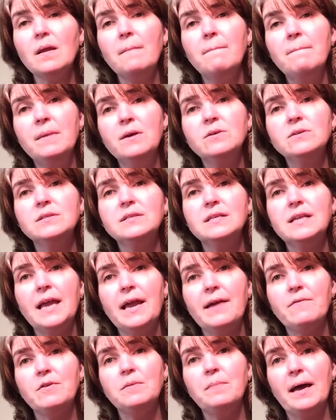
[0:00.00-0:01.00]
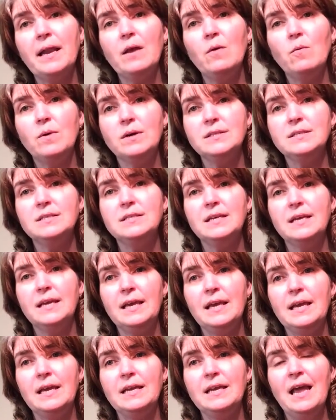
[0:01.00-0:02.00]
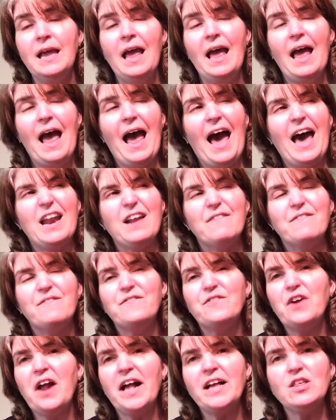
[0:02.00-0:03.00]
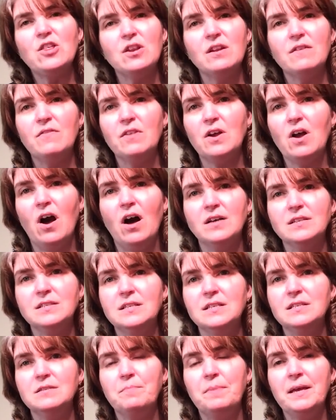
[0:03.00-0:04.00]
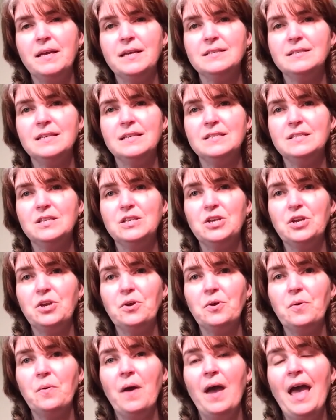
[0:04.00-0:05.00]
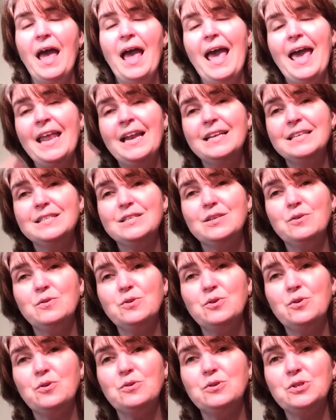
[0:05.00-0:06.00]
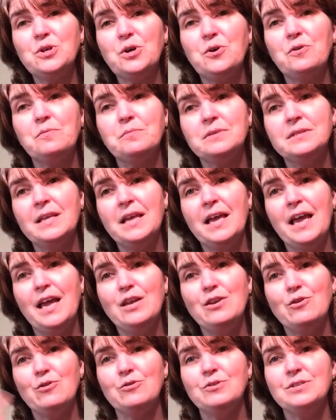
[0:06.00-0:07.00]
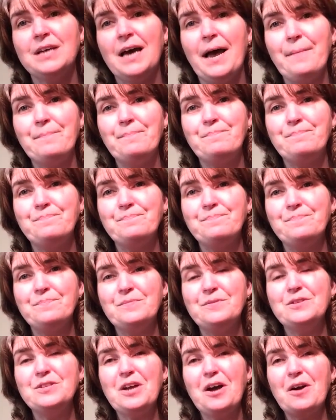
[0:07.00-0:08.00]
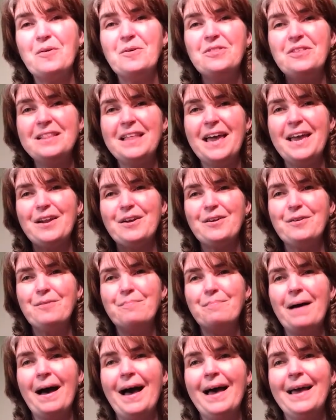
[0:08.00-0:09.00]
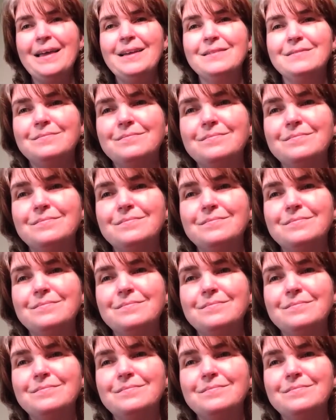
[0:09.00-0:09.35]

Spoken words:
meals that everybody wants to eat at a fraction of the cost that's being sent to you. And it's on your terms and your time. Talk with you later. Bye.